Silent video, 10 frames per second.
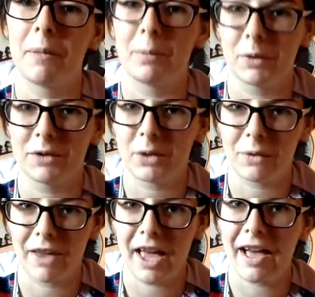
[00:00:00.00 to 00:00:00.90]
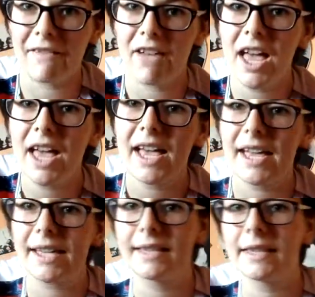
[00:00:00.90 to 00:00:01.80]
comic book store we have,
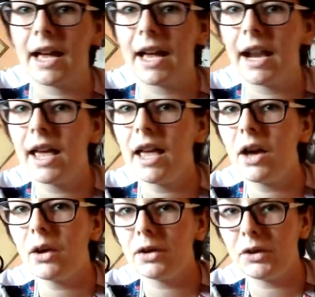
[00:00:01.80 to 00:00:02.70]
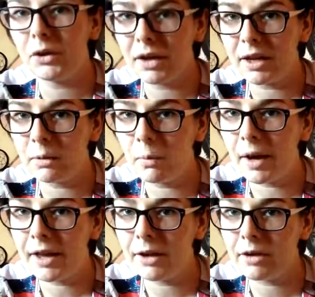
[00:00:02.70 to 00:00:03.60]
is that although you can
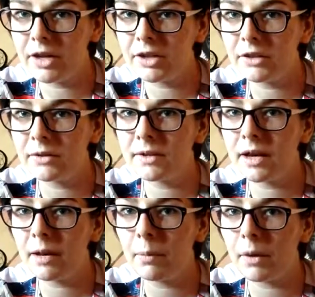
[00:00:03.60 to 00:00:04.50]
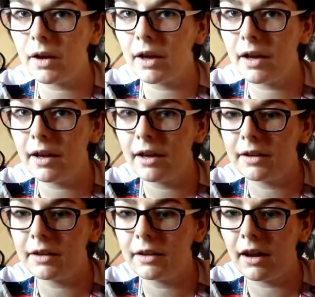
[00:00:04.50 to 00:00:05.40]
buy your issues there, but
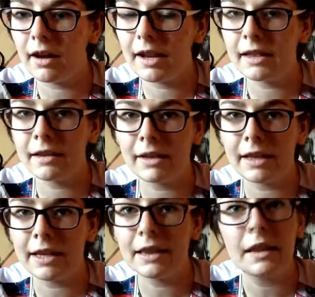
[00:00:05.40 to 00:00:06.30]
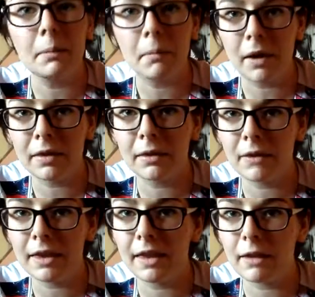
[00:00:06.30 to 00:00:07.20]
not really in the month
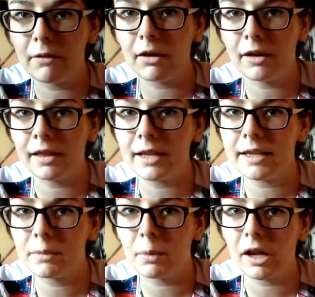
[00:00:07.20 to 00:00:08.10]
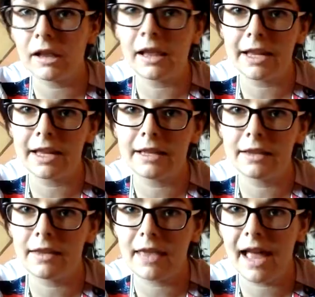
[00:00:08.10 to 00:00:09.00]
when they were released, but like
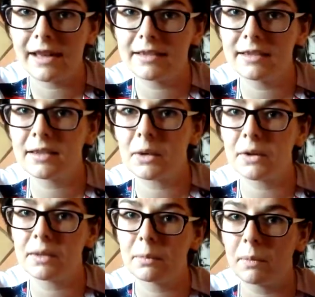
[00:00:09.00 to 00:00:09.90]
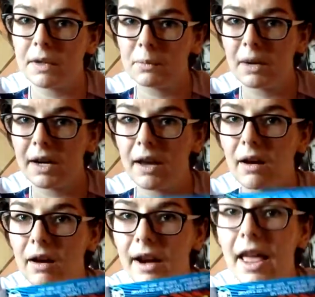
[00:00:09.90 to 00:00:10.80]
in the next, so it's pretty
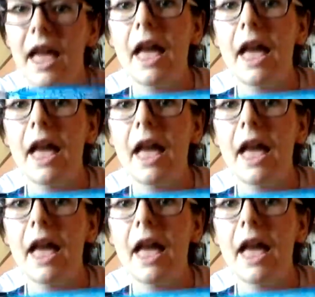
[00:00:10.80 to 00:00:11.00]
hard.